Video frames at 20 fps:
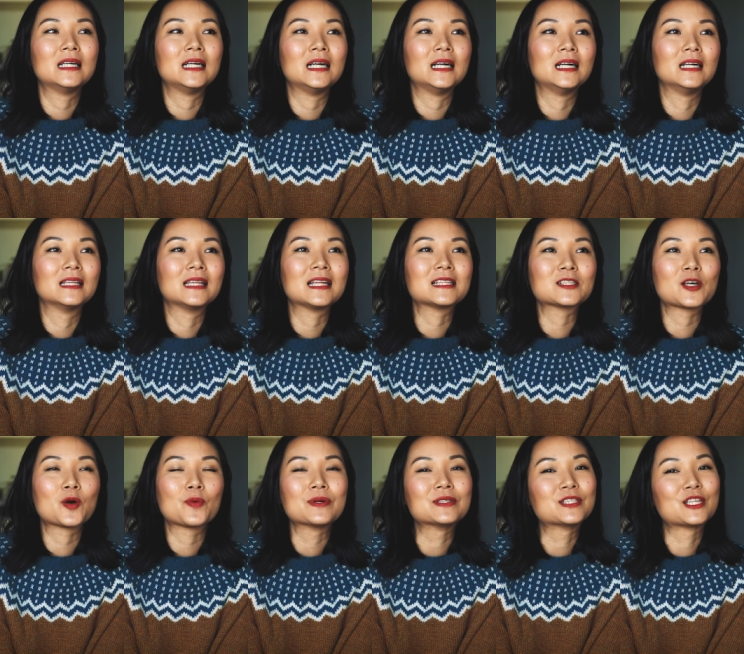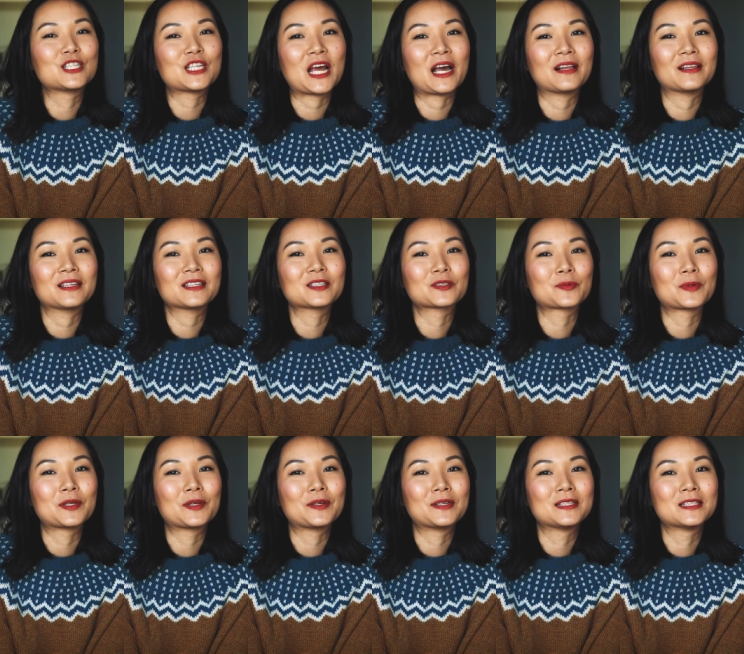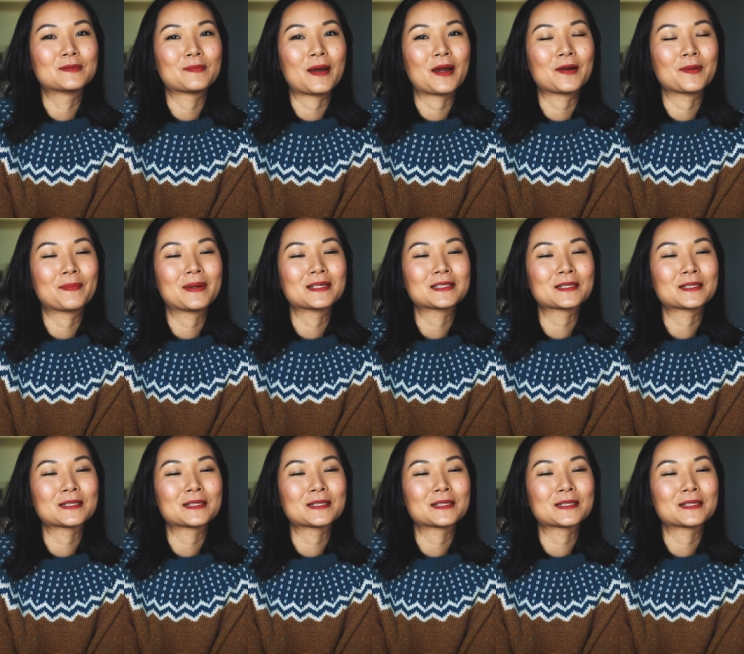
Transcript: Uh, that's always the challenge when you're inspired by